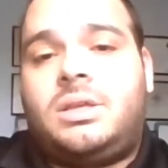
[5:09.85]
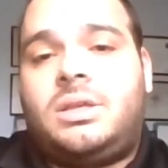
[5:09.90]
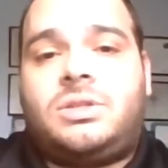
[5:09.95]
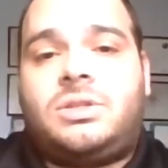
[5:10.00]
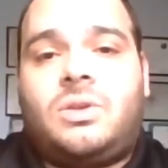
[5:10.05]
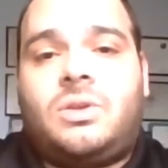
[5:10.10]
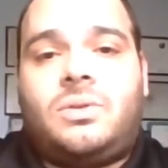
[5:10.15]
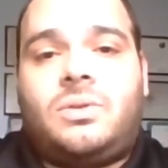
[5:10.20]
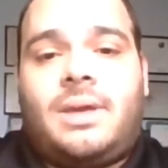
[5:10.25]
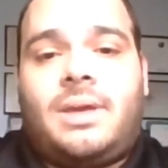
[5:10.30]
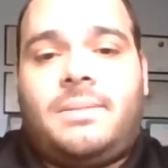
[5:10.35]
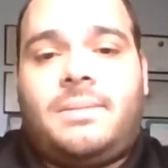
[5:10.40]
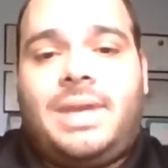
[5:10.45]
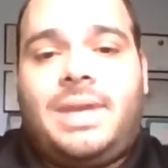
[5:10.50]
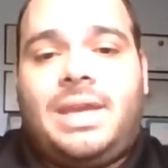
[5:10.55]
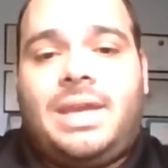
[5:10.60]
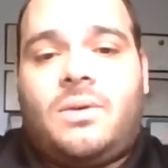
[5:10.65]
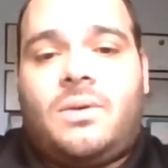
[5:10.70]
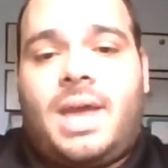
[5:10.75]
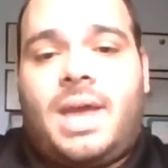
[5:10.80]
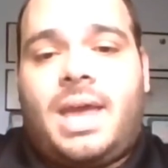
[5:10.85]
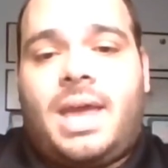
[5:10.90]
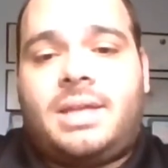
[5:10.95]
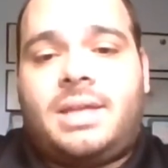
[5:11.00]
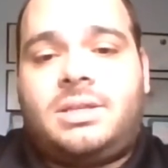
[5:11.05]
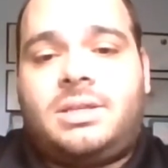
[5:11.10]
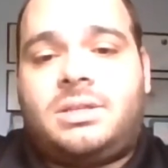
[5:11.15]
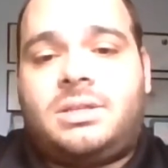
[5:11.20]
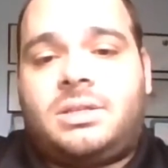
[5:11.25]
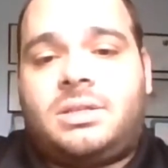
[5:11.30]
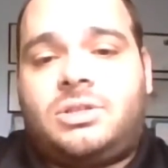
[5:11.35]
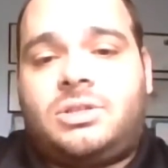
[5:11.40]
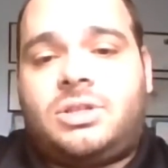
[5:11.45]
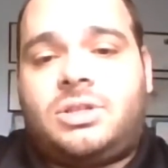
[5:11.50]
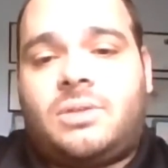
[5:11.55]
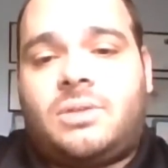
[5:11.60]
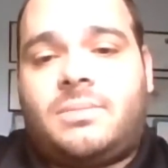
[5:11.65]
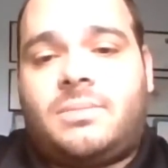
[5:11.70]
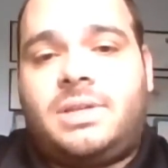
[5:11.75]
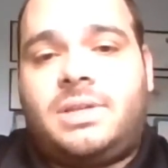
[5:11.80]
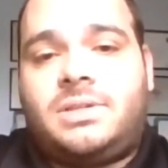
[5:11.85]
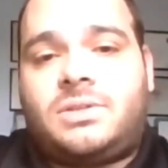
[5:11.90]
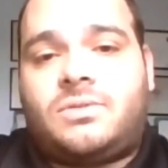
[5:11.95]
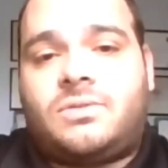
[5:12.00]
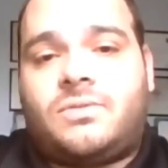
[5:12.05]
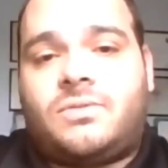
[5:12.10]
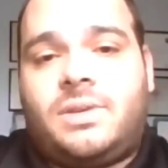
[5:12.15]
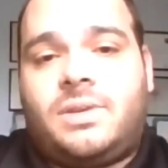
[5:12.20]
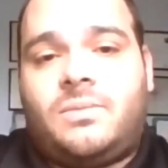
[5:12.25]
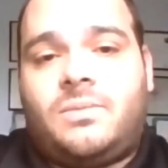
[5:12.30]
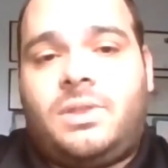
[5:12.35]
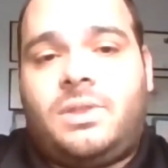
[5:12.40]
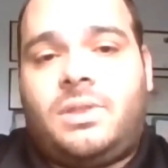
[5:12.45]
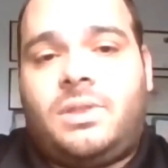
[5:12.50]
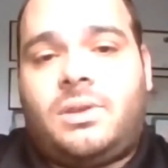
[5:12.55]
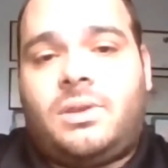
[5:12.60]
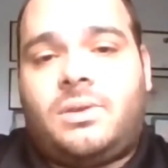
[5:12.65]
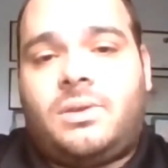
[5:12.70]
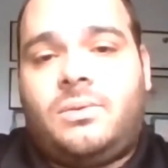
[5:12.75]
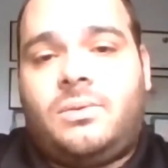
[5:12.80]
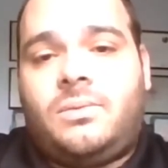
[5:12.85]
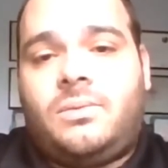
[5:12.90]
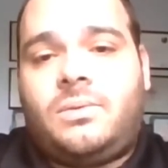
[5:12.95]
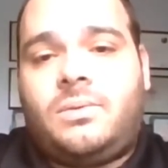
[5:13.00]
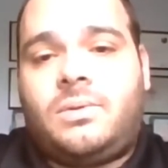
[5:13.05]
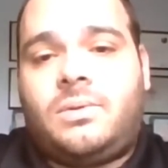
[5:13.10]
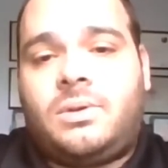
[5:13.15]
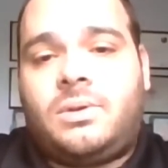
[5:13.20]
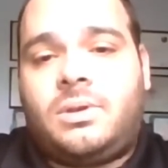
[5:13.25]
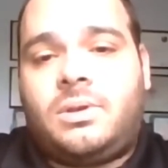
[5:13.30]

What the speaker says: So let me go ahead to share my screen with you.